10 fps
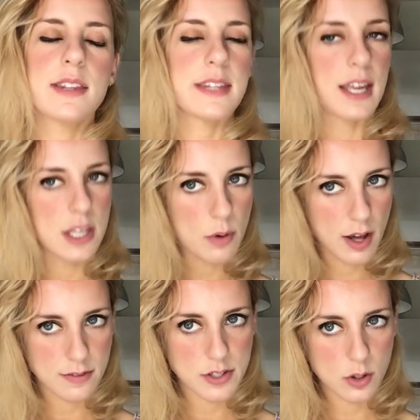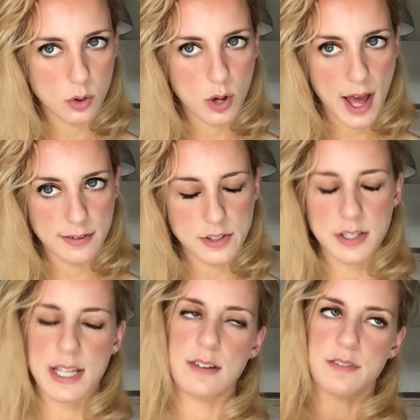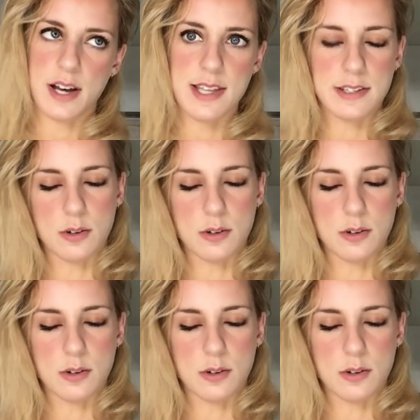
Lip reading: Then you have to go after the advisor,